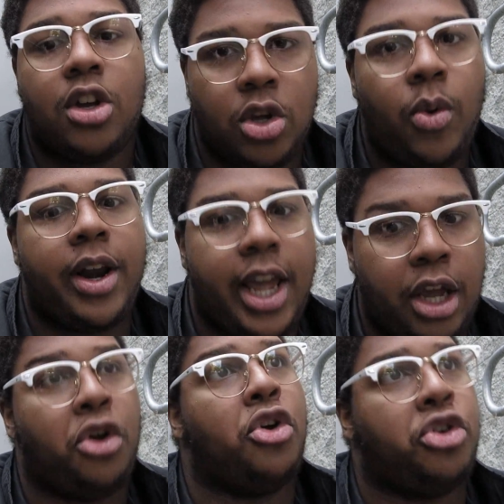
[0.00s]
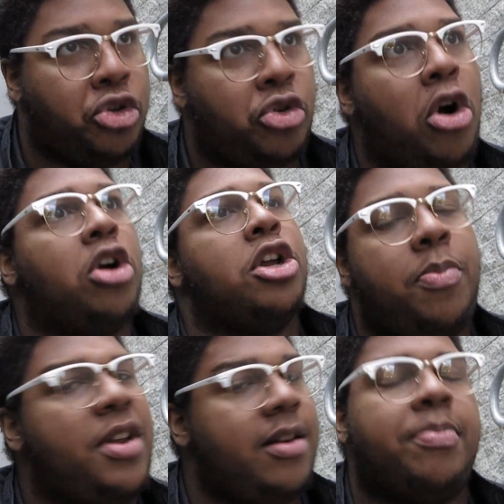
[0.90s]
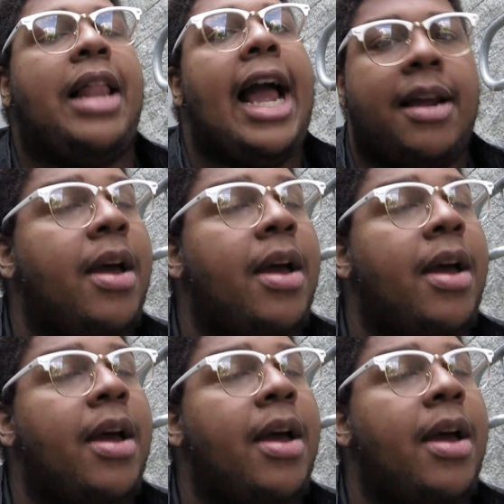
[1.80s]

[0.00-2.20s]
You want a strong, independent black